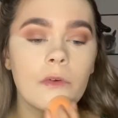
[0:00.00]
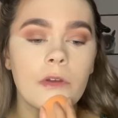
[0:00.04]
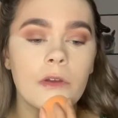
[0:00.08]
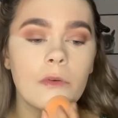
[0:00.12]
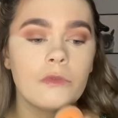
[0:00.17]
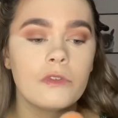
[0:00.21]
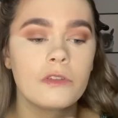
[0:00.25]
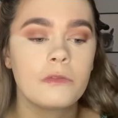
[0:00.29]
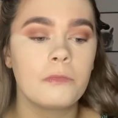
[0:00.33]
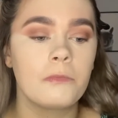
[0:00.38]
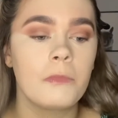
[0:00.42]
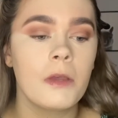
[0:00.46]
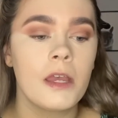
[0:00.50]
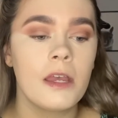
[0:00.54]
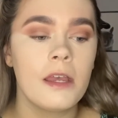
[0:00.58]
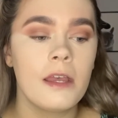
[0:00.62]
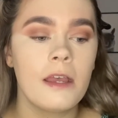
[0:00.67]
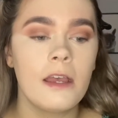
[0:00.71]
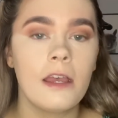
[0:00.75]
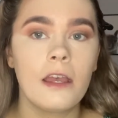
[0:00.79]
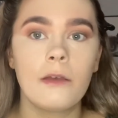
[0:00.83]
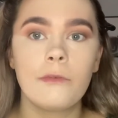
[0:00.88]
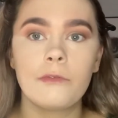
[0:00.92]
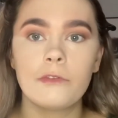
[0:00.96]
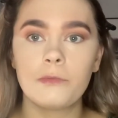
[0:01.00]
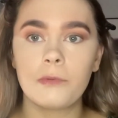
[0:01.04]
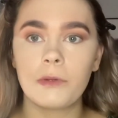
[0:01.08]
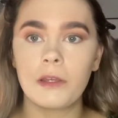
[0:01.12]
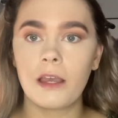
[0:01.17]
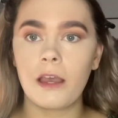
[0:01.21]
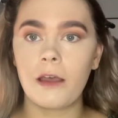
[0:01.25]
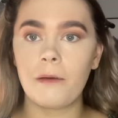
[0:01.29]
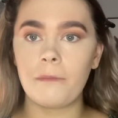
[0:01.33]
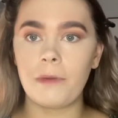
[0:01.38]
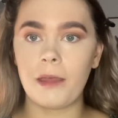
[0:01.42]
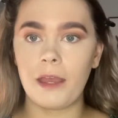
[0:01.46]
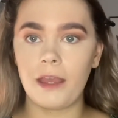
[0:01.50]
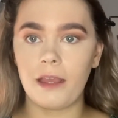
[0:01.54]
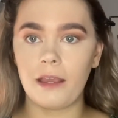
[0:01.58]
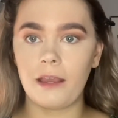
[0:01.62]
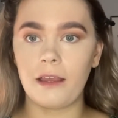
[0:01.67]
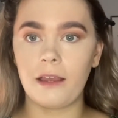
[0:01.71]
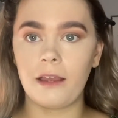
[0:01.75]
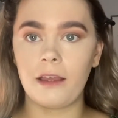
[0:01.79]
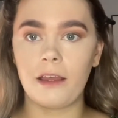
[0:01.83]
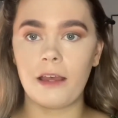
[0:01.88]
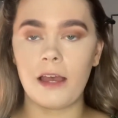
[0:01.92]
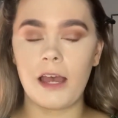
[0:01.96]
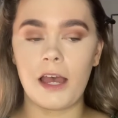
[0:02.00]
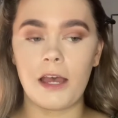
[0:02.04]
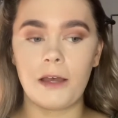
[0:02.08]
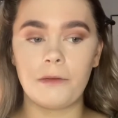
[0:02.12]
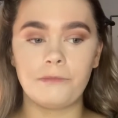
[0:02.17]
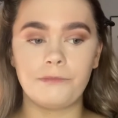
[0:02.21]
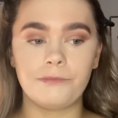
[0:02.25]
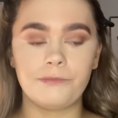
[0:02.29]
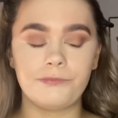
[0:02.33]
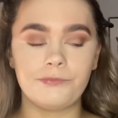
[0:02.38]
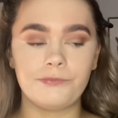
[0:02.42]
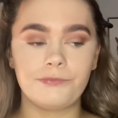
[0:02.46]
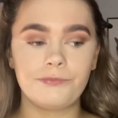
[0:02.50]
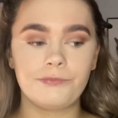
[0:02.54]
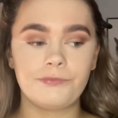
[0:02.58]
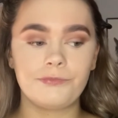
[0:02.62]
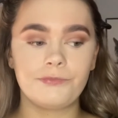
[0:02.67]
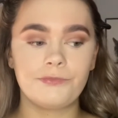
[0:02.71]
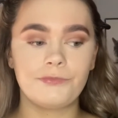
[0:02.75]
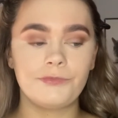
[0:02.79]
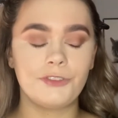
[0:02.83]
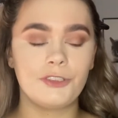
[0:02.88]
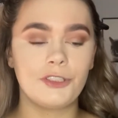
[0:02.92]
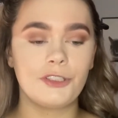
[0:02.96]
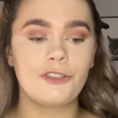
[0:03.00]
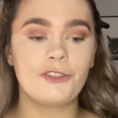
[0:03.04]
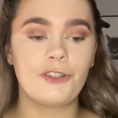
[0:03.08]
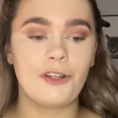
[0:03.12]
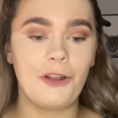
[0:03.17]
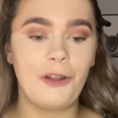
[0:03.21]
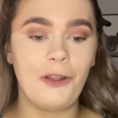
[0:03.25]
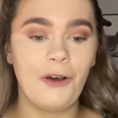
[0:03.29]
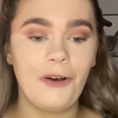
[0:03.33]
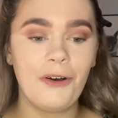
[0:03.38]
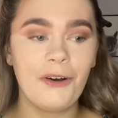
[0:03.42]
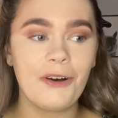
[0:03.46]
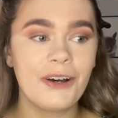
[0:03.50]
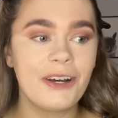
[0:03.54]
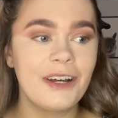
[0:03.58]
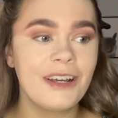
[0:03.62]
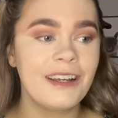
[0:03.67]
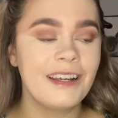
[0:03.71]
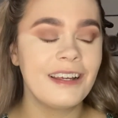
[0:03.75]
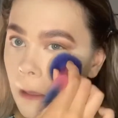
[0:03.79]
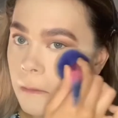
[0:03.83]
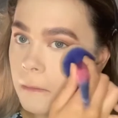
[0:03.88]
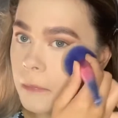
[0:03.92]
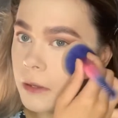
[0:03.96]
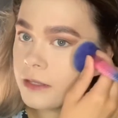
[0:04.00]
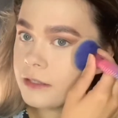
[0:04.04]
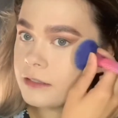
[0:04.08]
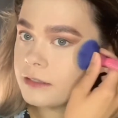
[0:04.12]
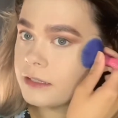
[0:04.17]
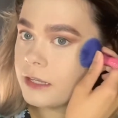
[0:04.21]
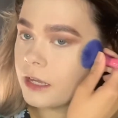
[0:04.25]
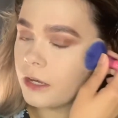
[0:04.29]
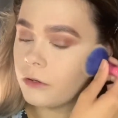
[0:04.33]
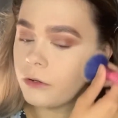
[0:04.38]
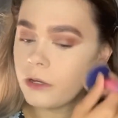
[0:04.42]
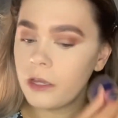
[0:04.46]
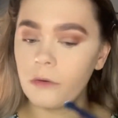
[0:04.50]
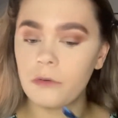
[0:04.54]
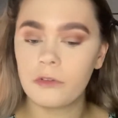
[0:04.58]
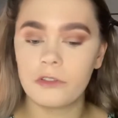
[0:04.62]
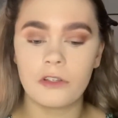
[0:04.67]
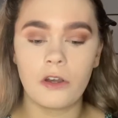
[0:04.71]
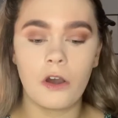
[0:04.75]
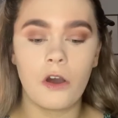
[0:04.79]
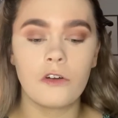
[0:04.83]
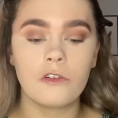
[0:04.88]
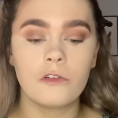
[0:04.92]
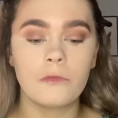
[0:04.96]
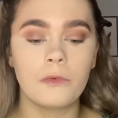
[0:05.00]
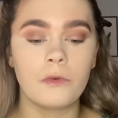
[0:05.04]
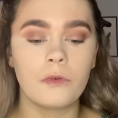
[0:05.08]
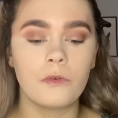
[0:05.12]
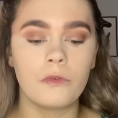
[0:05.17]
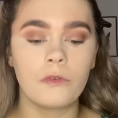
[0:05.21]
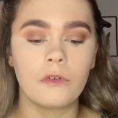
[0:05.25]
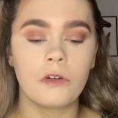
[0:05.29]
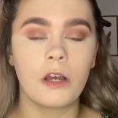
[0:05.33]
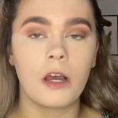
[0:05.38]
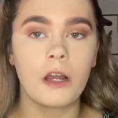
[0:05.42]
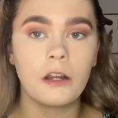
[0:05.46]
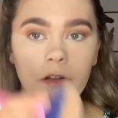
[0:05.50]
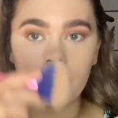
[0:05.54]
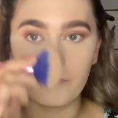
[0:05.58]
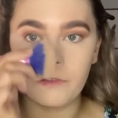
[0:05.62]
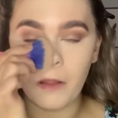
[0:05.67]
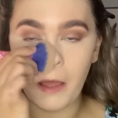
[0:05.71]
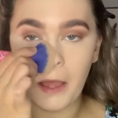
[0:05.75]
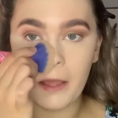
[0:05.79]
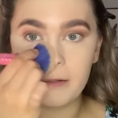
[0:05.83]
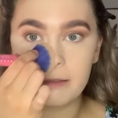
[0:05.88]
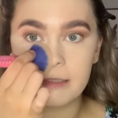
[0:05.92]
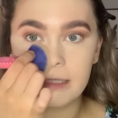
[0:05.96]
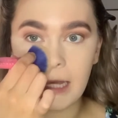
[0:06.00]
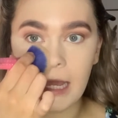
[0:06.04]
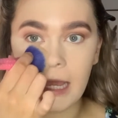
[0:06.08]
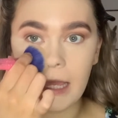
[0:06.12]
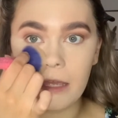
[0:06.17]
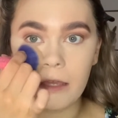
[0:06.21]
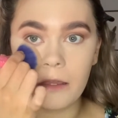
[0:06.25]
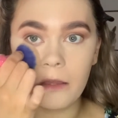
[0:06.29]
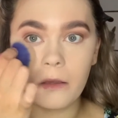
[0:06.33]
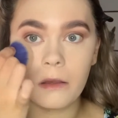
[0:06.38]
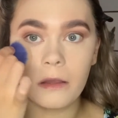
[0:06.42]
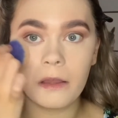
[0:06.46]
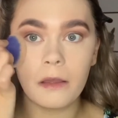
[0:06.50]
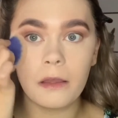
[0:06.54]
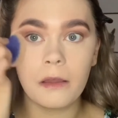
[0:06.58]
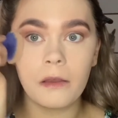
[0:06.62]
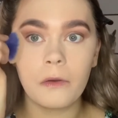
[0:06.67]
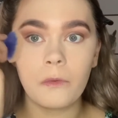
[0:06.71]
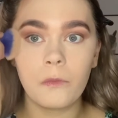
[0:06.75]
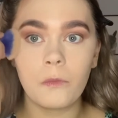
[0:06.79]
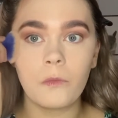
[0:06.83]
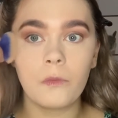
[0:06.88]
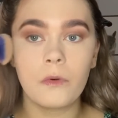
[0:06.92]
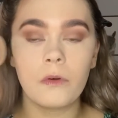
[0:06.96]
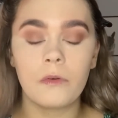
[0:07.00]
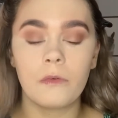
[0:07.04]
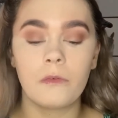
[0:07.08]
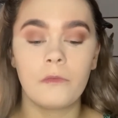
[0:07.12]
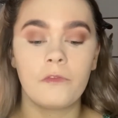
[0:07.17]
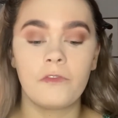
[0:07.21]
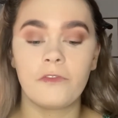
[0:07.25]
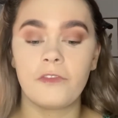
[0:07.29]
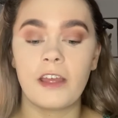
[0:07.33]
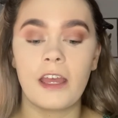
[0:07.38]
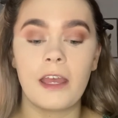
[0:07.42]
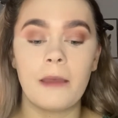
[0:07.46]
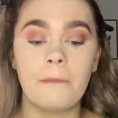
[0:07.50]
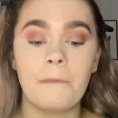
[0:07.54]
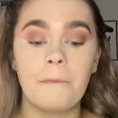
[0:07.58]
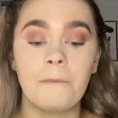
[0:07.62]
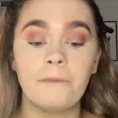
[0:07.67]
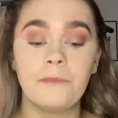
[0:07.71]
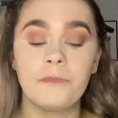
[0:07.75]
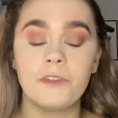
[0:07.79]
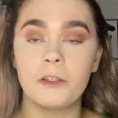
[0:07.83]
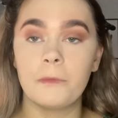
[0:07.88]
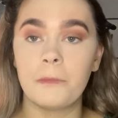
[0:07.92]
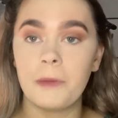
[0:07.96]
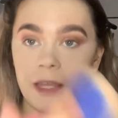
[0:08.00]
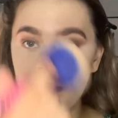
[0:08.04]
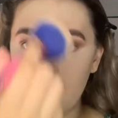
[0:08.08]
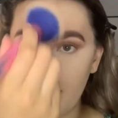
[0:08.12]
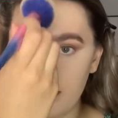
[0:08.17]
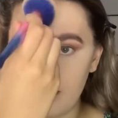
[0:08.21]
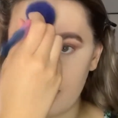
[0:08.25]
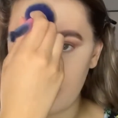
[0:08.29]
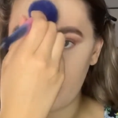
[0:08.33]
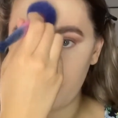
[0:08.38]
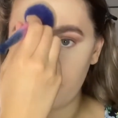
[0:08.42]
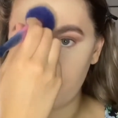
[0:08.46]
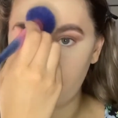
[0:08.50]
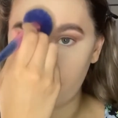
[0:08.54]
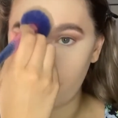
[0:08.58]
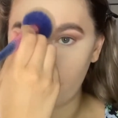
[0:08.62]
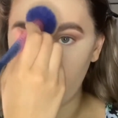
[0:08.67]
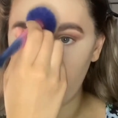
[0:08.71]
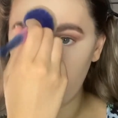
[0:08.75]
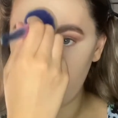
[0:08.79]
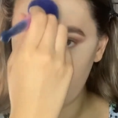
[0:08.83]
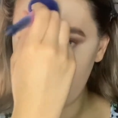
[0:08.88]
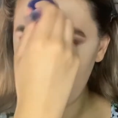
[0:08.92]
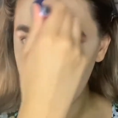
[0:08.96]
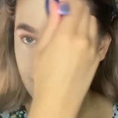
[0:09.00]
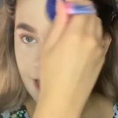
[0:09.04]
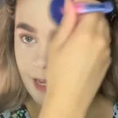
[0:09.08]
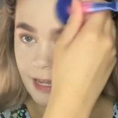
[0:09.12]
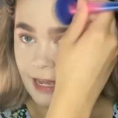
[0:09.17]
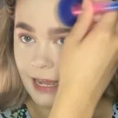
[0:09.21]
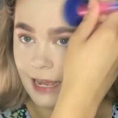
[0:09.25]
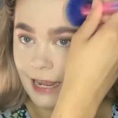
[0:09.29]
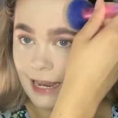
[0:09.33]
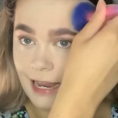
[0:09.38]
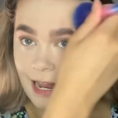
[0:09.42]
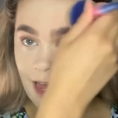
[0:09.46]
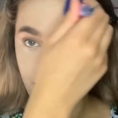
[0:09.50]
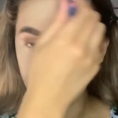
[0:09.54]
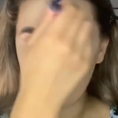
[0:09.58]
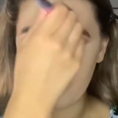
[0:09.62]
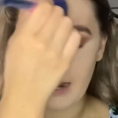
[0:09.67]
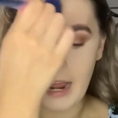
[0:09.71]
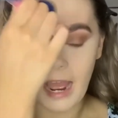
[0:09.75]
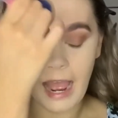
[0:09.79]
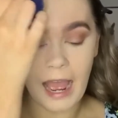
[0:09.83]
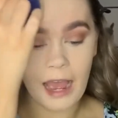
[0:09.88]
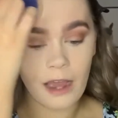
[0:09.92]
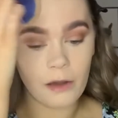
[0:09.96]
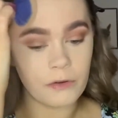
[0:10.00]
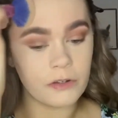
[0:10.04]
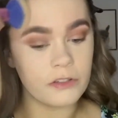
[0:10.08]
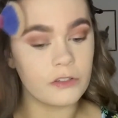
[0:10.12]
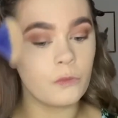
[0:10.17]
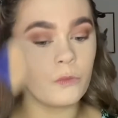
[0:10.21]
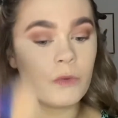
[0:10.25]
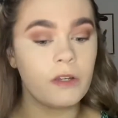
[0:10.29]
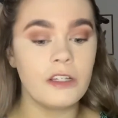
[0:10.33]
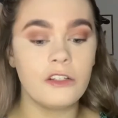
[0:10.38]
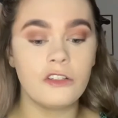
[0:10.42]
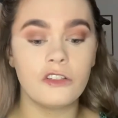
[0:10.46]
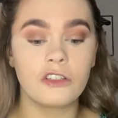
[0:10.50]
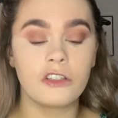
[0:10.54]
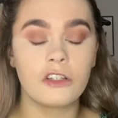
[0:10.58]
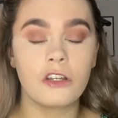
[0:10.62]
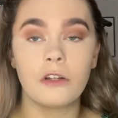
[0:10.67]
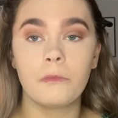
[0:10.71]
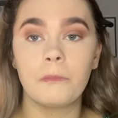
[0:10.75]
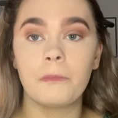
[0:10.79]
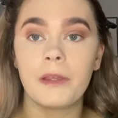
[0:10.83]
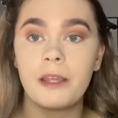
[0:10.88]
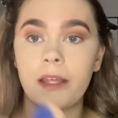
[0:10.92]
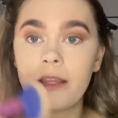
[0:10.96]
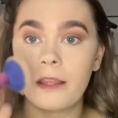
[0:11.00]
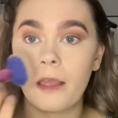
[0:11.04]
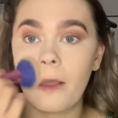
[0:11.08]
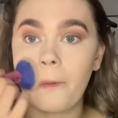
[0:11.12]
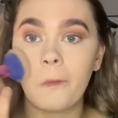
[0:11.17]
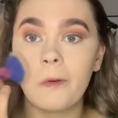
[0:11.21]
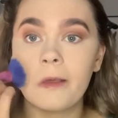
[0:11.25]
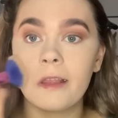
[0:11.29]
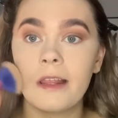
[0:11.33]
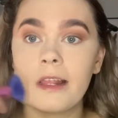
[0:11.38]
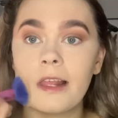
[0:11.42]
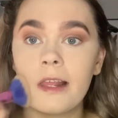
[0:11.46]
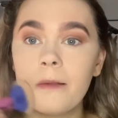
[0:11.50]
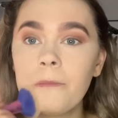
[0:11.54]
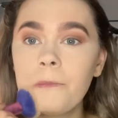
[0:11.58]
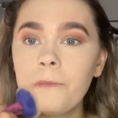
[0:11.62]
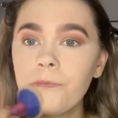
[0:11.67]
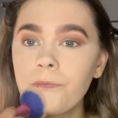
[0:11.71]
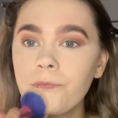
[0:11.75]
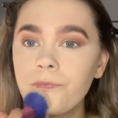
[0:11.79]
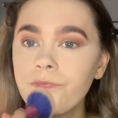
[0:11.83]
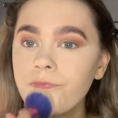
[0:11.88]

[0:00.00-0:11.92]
It was becoming just a lot. But still, it was a horrible kind of like day for him to be in there for. 11 hours and we just couldn't be in there with him.